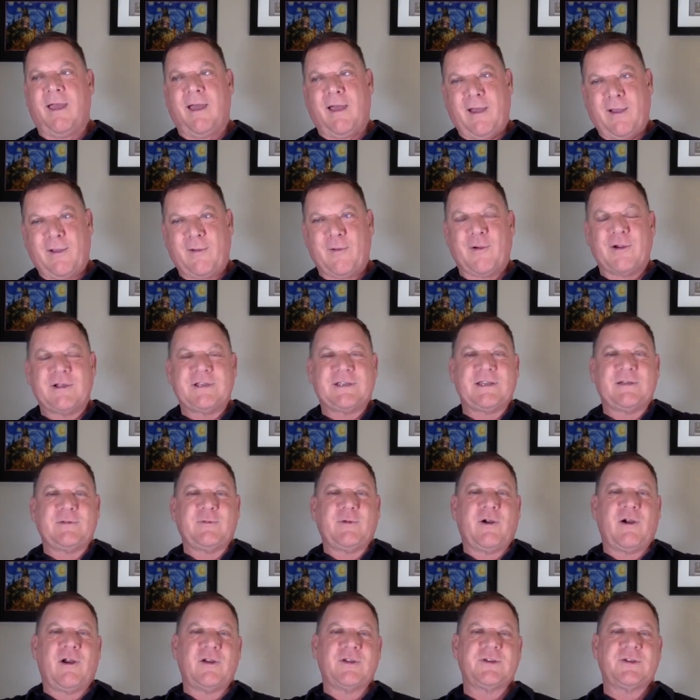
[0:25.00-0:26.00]
of course, and
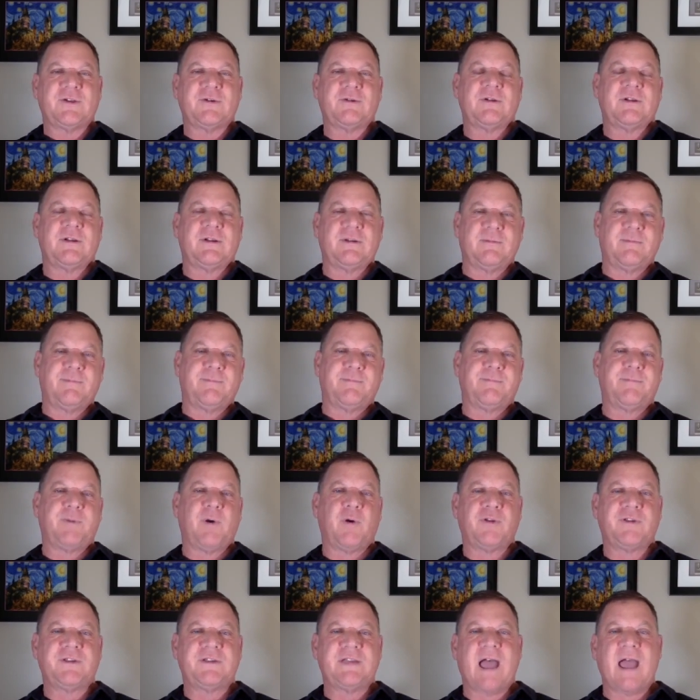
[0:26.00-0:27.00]
we're also
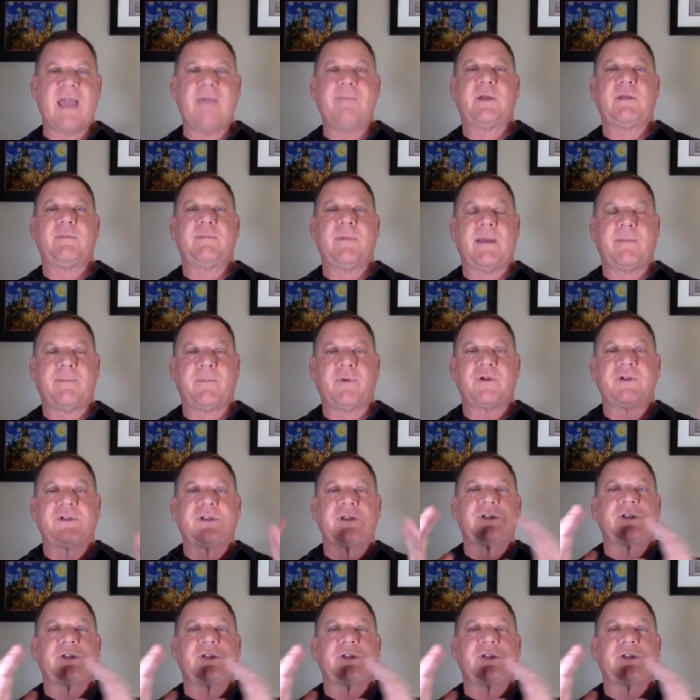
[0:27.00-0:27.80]
both diamond members.